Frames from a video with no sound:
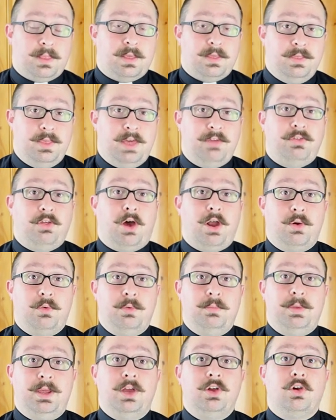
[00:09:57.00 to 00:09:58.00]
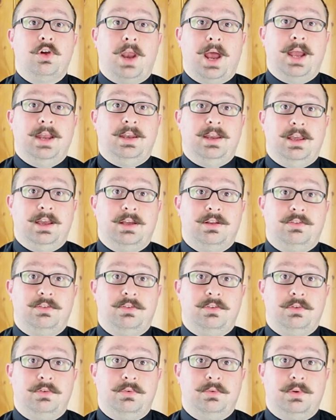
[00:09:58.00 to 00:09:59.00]
they thought it would be a good idea
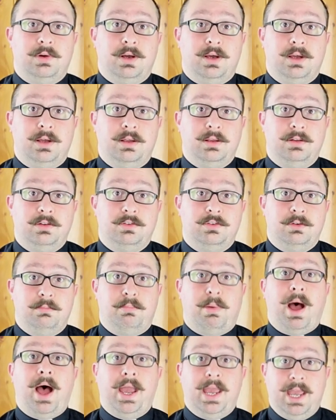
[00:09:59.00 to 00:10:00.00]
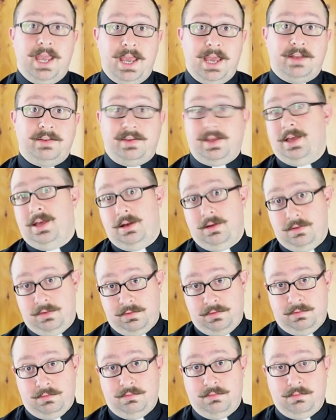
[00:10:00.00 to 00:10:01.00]
to buy it
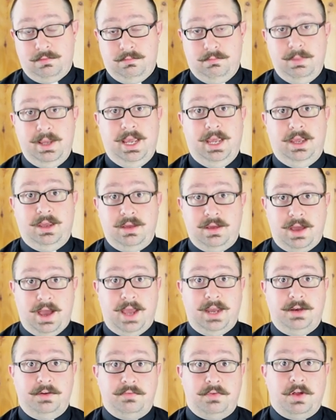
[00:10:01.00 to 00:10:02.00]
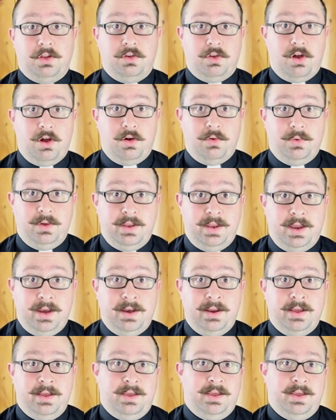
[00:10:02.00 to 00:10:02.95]
and me kind of along with it.